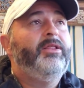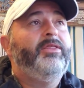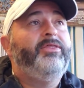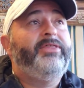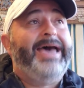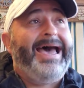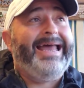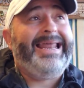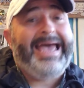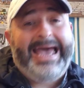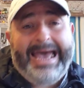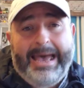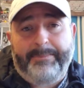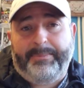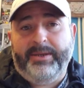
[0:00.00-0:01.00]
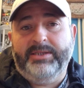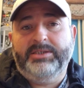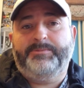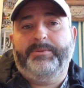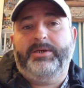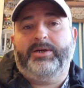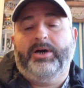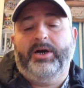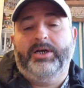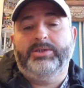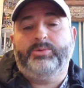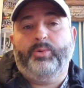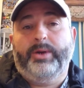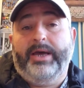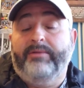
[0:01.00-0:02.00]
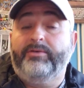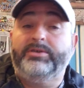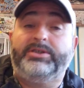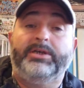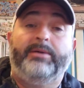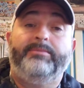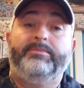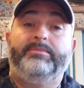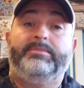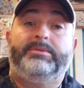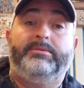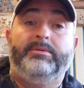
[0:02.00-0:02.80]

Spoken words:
That happens because whenever some,